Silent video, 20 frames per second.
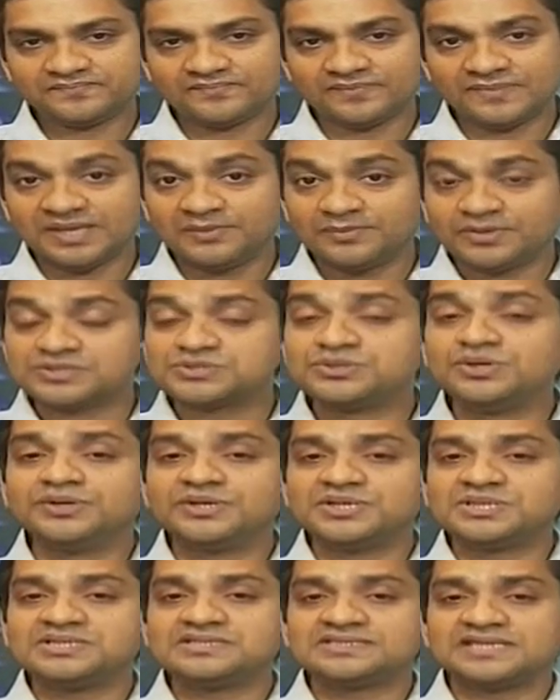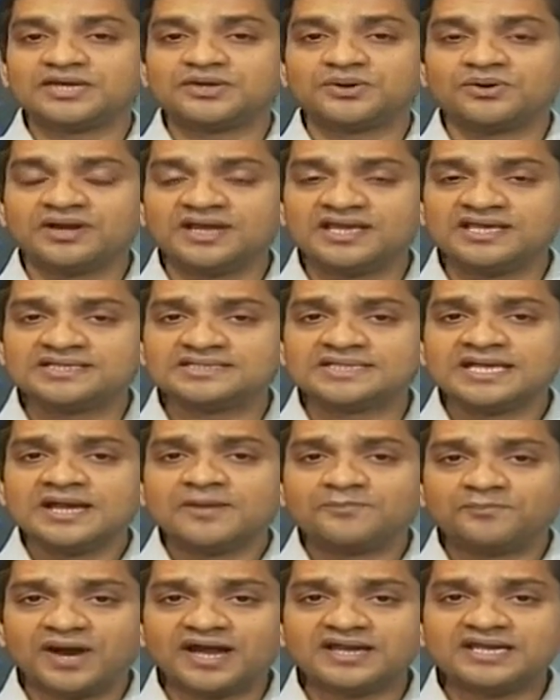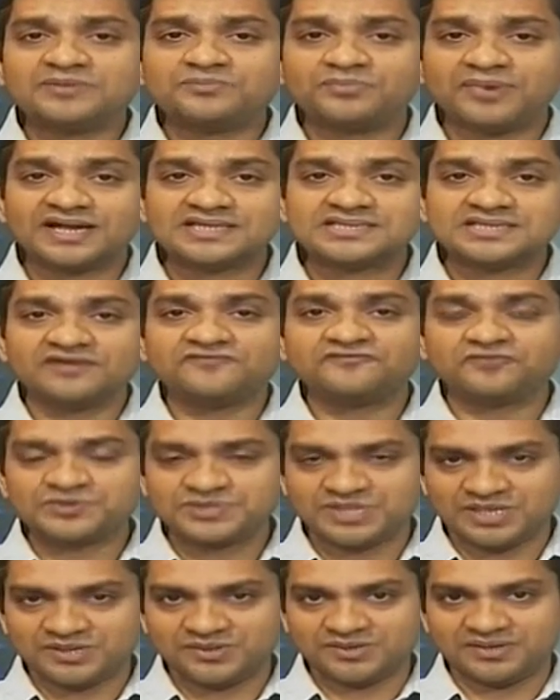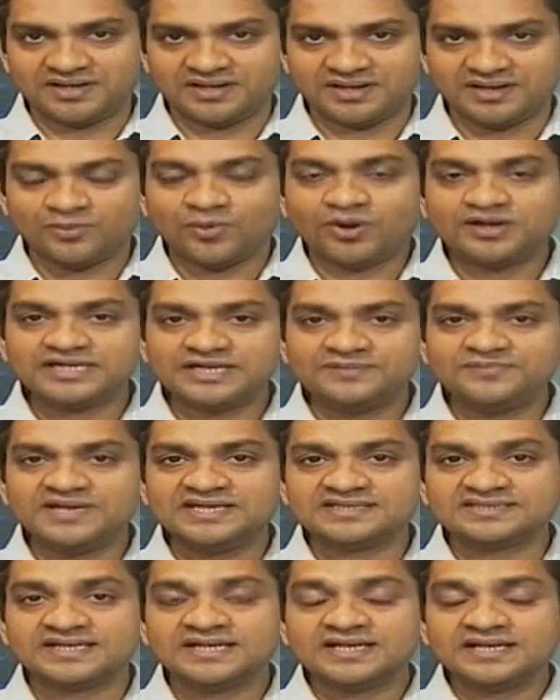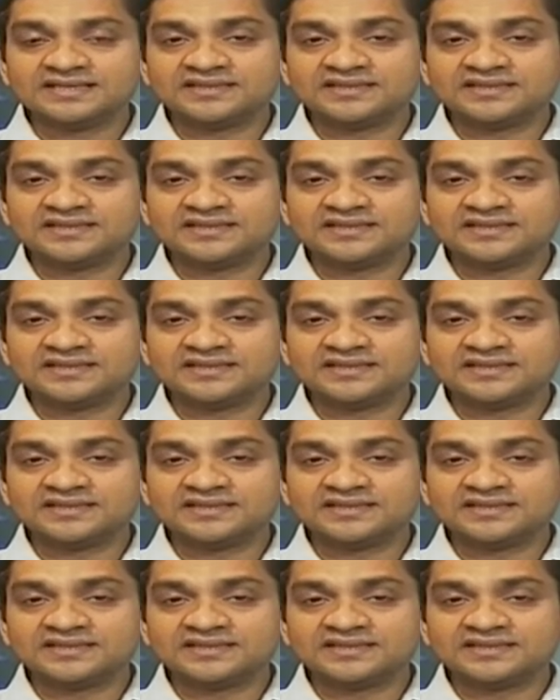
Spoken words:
because nutrition security is part and parcel of food security. What it means?